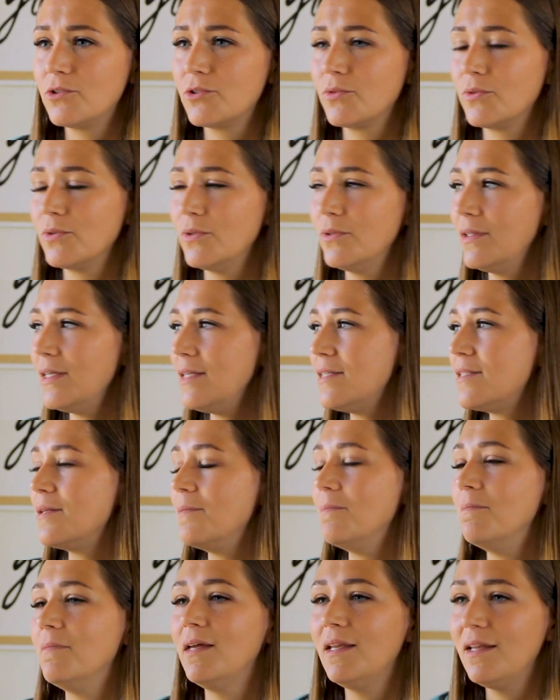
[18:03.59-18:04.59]
truly
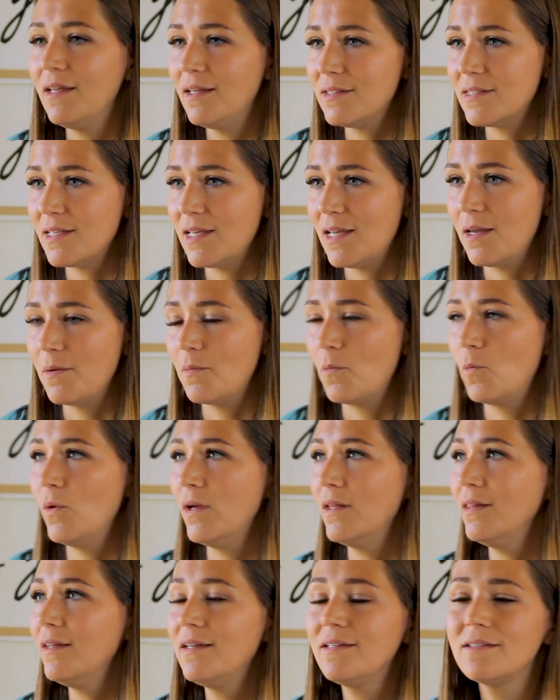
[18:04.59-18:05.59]
submitting to him,
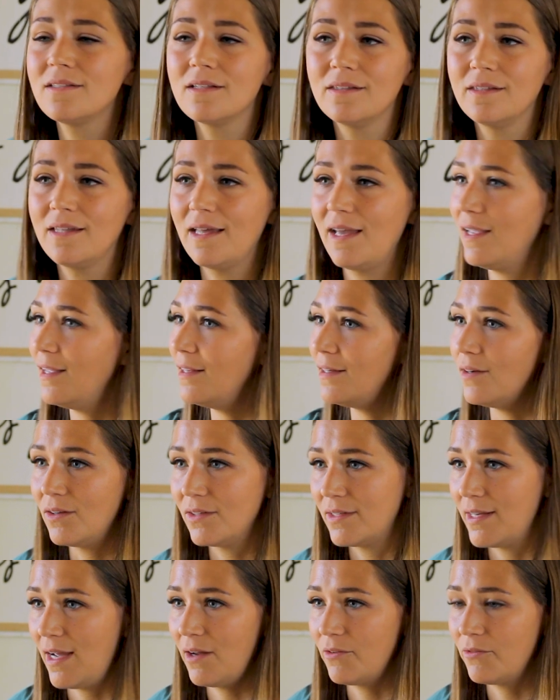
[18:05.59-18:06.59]
willing to lay it
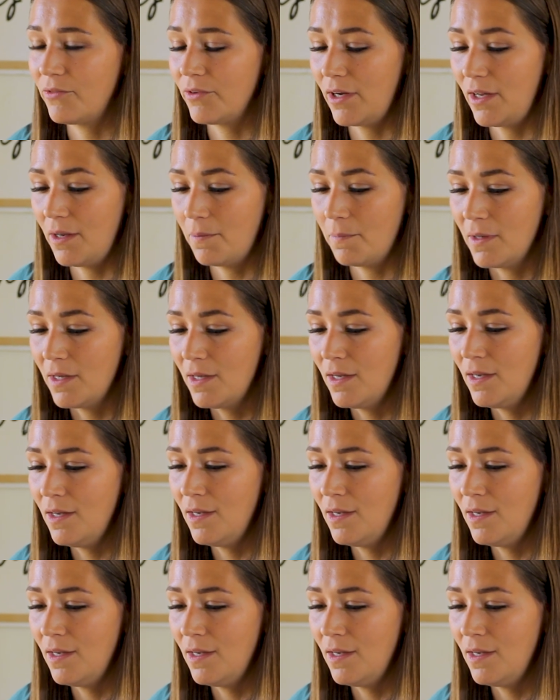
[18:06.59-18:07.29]
all down for him,